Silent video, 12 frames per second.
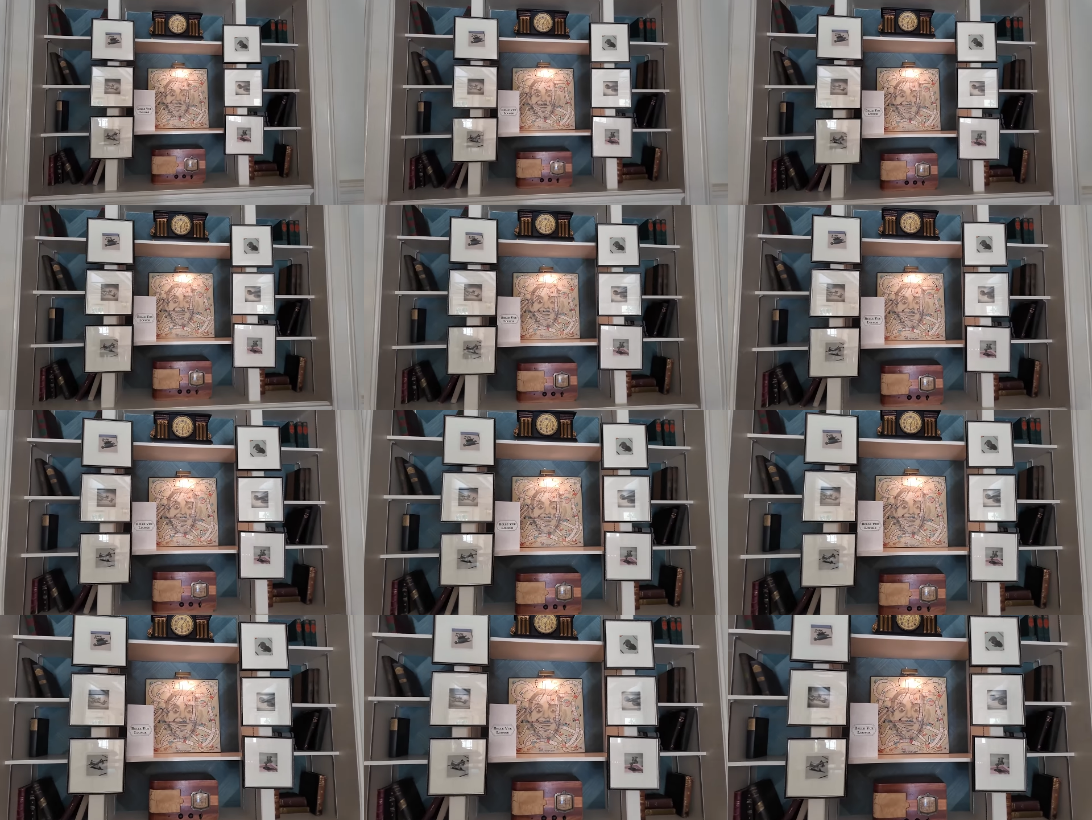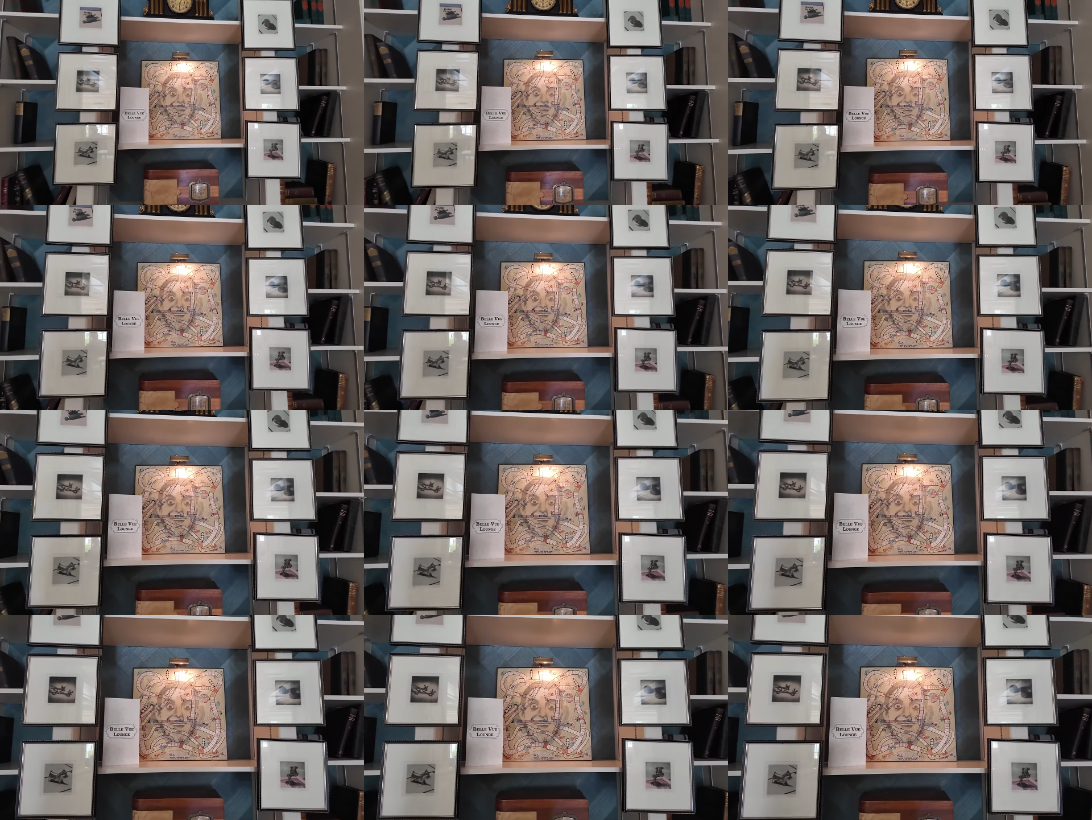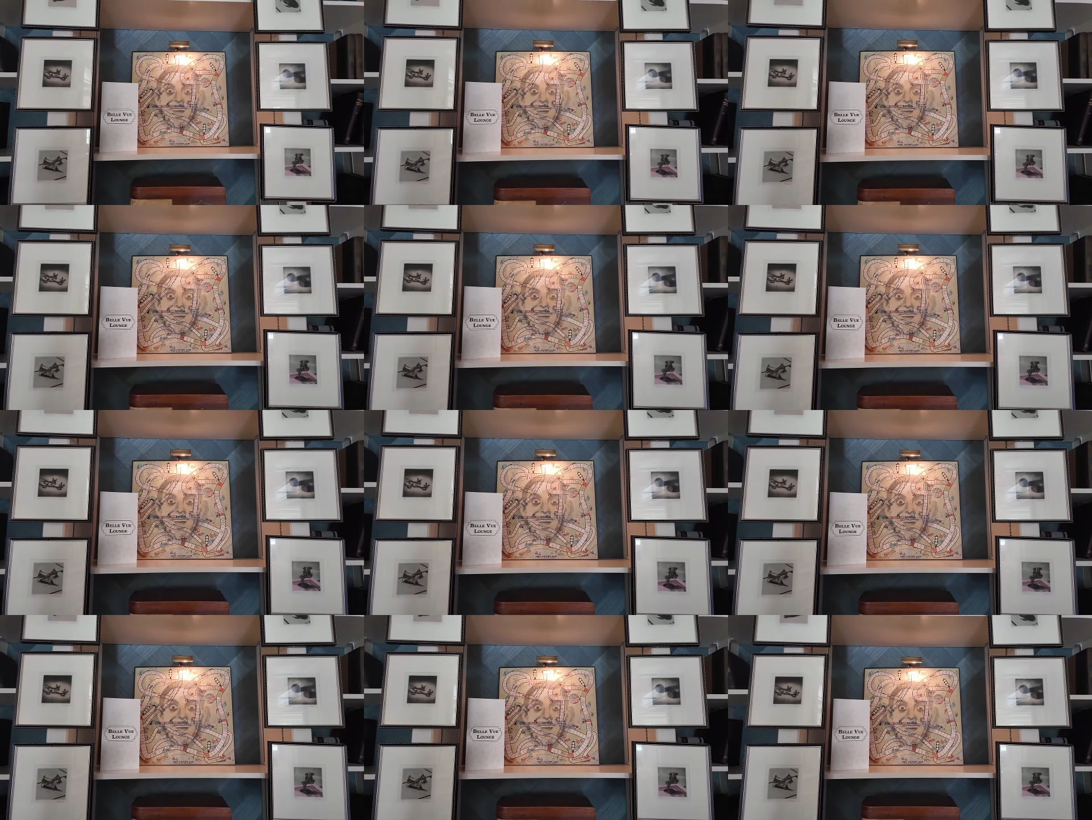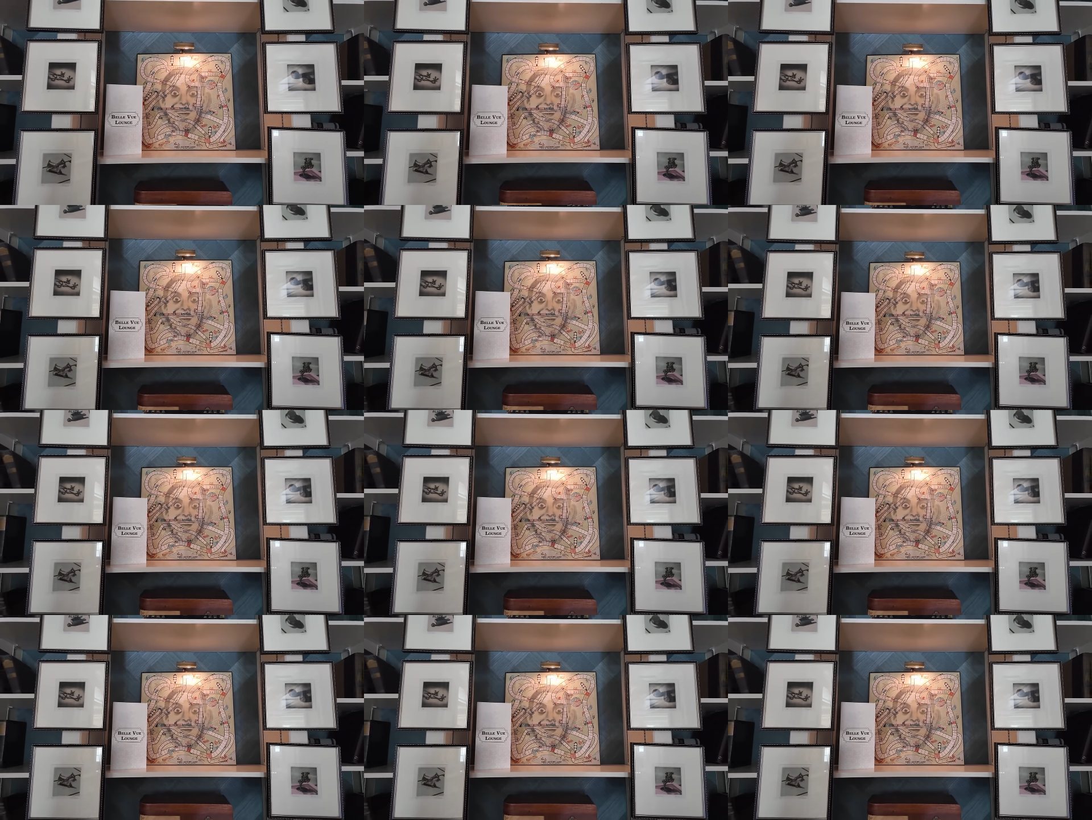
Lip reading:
(no speaker visible)